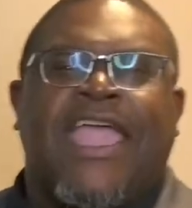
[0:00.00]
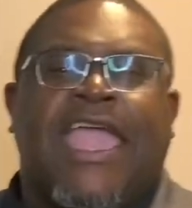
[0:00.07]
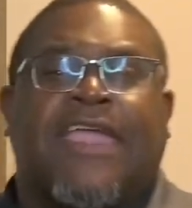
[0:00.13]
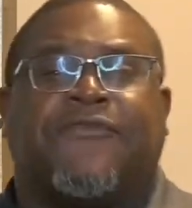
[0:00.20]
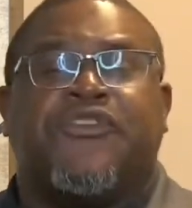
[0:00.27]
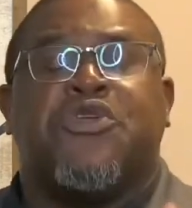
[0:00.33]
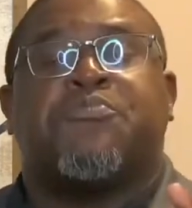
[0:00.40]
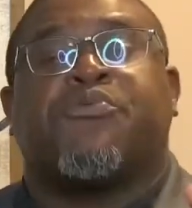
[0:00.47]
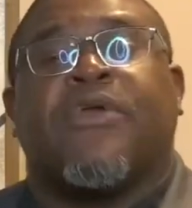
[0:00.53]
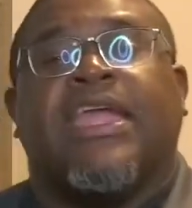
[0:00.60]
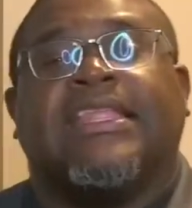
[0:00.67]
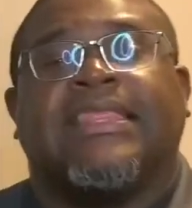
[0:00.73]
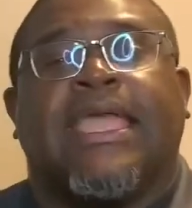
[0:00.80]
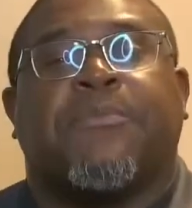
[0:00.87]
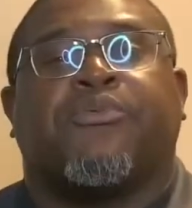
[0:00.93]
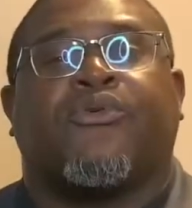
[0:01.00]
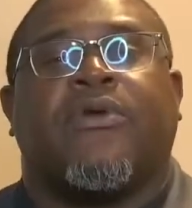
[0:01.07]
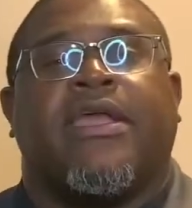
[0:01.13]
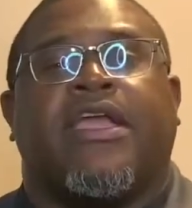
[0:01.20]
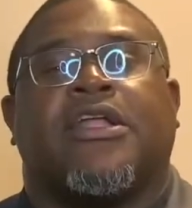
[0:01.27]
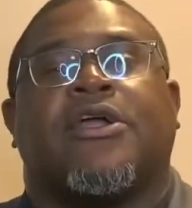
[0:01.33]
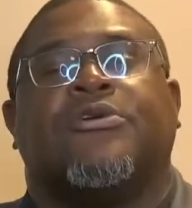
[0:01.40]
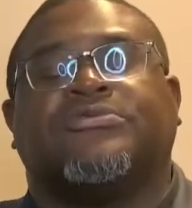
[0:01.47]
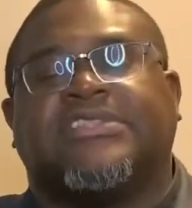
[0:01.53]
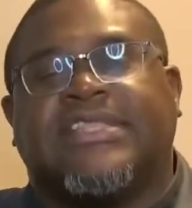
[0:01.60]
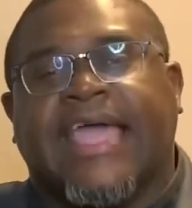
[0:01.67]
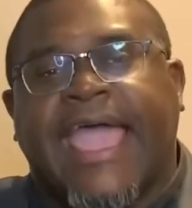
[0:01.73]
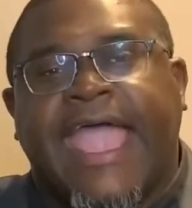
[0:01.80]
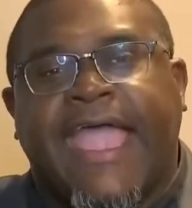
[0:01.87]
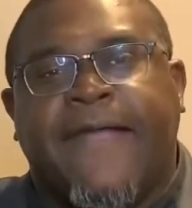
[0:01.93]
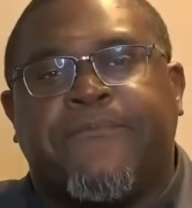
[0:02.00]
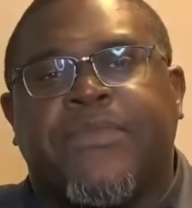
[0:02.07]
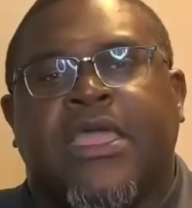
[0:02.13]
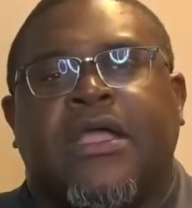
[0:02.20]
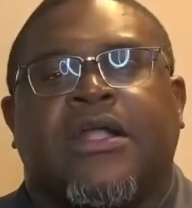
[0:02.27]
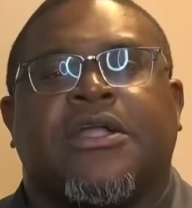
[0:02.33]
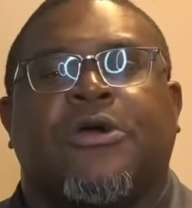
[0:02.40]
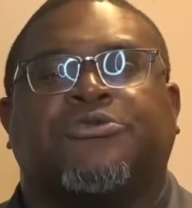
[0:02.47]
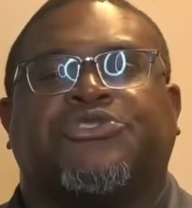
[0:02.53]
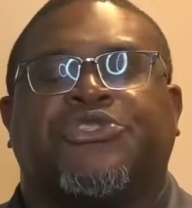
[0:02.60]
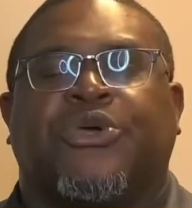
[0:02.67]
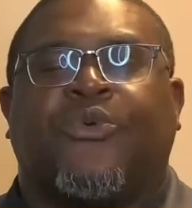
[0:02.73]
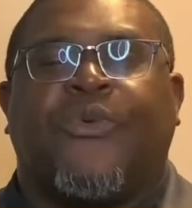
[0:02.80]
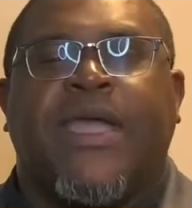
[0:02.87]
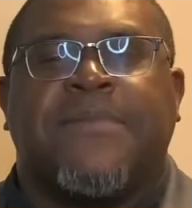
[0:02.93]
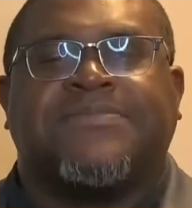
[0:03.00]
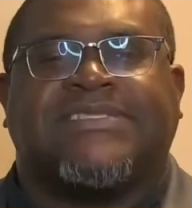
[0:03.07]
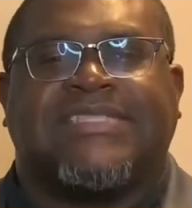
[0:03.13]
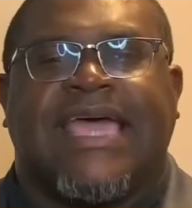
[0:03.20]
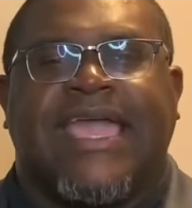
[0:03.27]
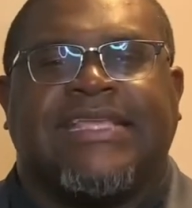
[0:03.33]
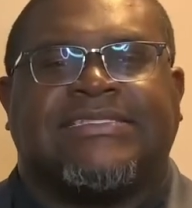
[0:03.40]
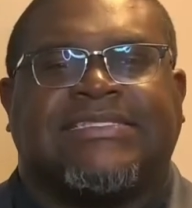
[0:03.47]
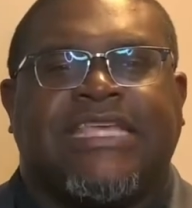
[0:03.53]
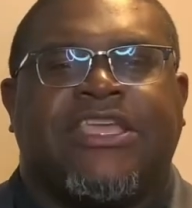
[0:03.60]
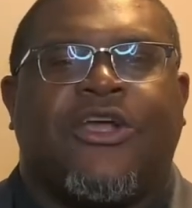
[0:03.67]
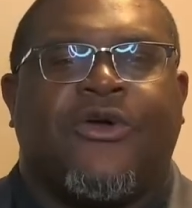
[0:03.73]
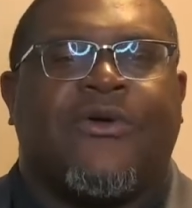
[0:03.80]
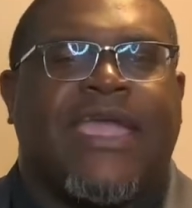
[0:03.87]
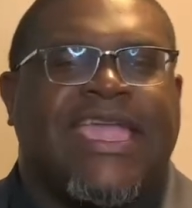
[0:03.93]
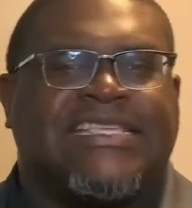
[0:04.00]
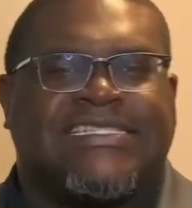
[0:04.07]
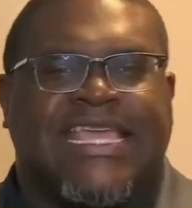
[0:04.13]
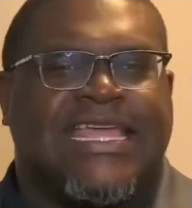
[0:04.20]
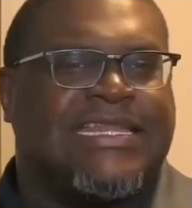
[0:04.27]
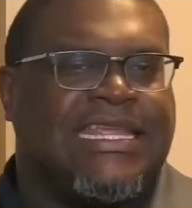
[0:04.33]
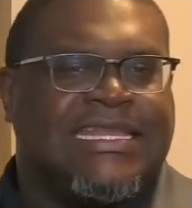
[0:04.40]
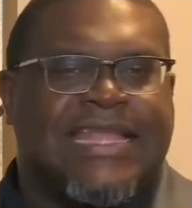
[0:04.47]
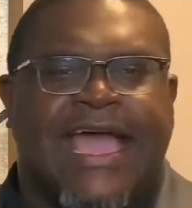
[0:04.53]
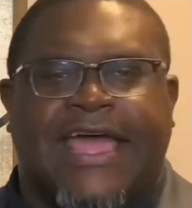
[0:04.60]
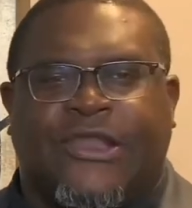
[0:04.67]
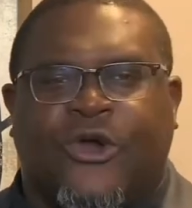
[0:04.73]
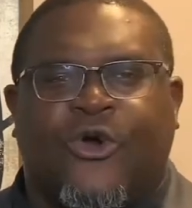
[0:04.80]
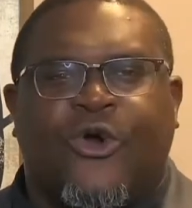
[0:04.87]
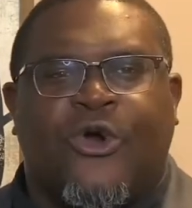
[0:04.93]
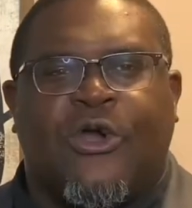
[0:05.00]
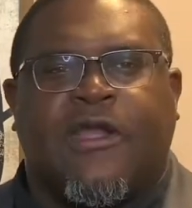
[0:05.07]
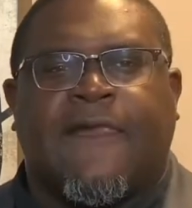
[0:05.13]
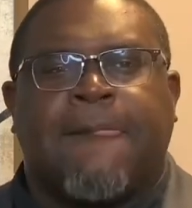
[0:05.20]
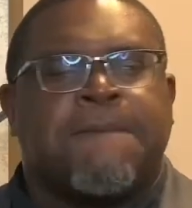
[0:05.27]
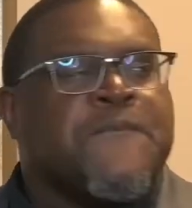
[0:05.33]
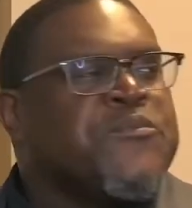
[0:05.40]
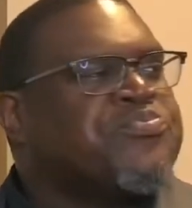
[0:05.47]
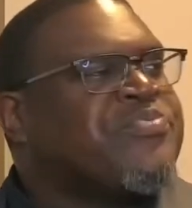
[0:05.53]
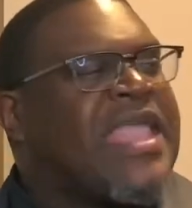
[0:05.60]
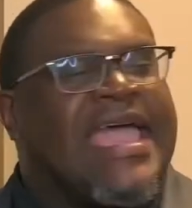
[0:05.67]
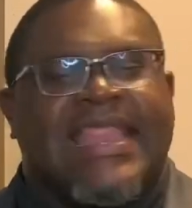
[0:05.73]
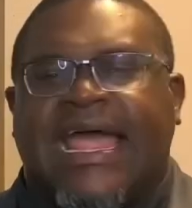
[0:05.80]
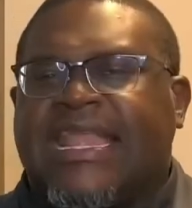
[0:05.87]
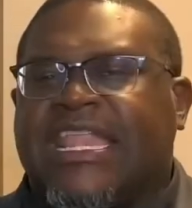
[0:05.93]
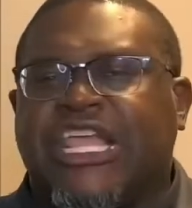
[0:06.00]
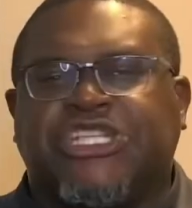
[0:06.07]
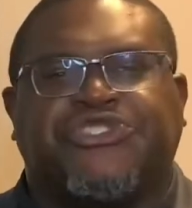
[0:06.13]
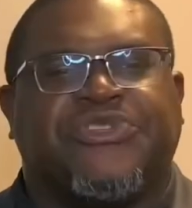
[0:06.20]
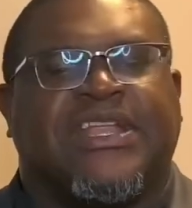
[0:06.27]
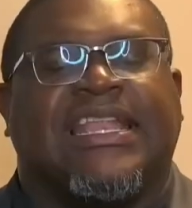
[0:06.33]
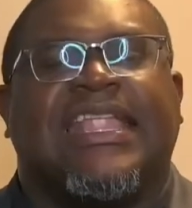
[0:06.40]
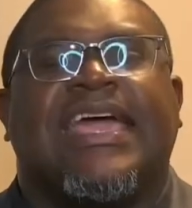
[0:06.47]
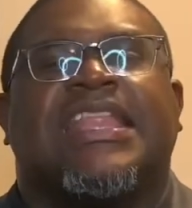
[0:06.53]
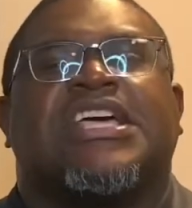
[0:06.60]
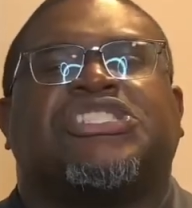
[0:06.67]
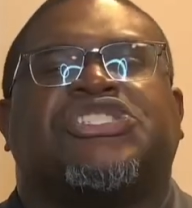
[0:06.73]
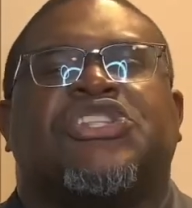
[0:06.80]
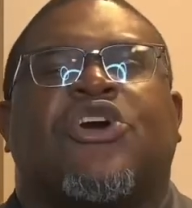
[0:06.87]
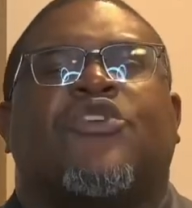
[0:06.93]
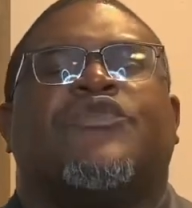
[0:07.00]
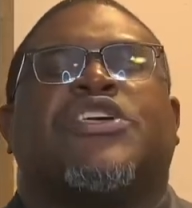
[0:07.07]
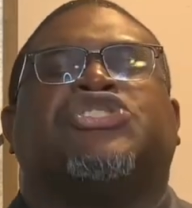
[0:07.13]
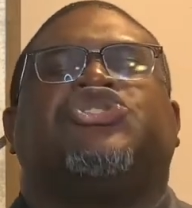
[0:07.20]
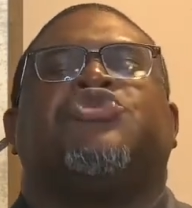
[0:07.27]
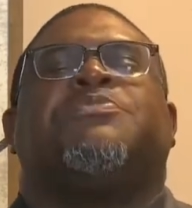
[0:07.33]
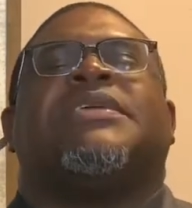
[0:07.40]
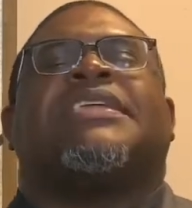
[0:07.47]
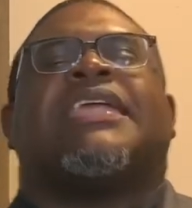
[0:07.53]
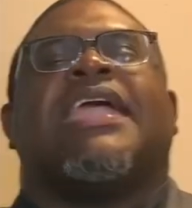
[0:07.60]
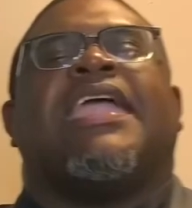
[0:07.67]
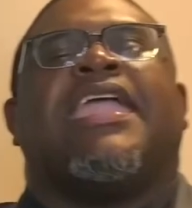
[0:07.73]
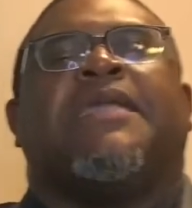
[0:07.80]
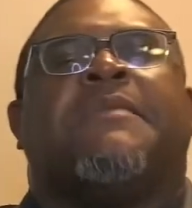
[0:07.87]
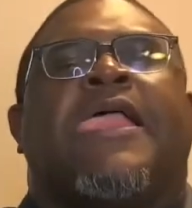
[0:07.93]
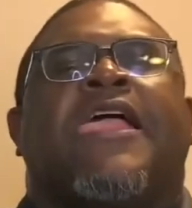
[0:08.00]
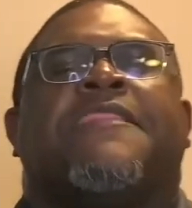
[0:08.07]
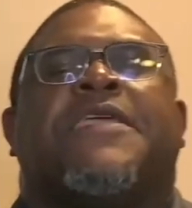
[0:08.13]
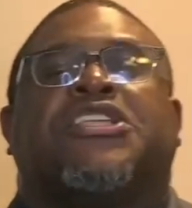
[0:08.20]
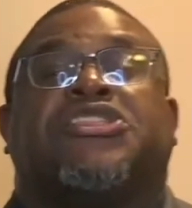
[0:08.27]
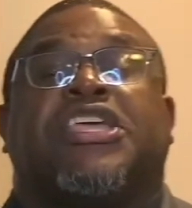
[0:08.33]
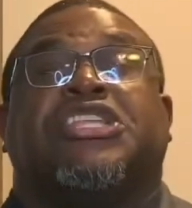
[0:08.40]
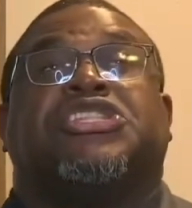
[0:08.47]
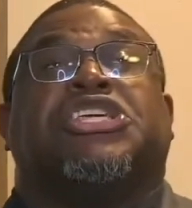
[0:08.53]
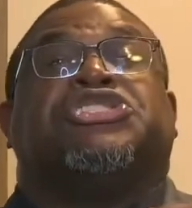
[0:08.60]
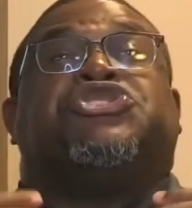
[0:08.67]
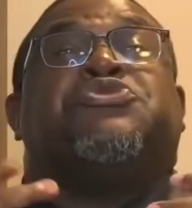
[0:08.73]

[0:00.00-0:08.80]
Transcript: If you prayed that prayer, go to the app, go to the website, cohnd.org and I need you to let us know that you became, that, that, that you